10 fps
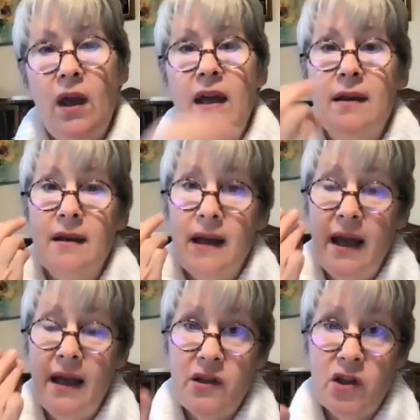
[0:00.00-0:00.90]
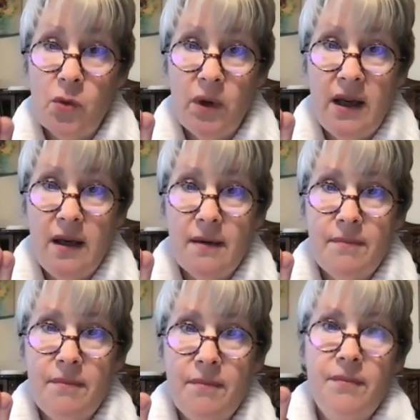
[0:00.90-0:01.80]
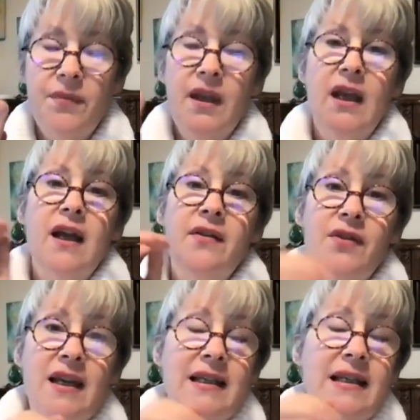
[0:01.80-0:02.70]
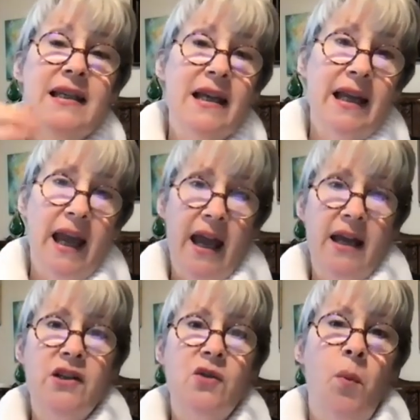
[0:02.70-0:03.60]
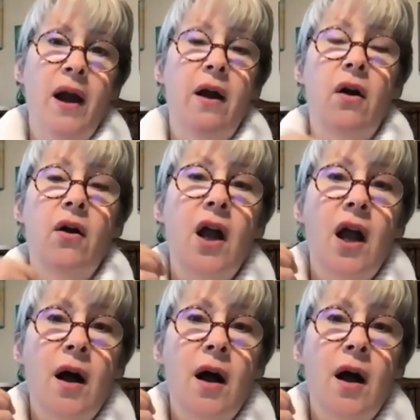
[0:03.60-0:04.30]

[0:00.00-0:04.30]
Okay, case 3. This is a case where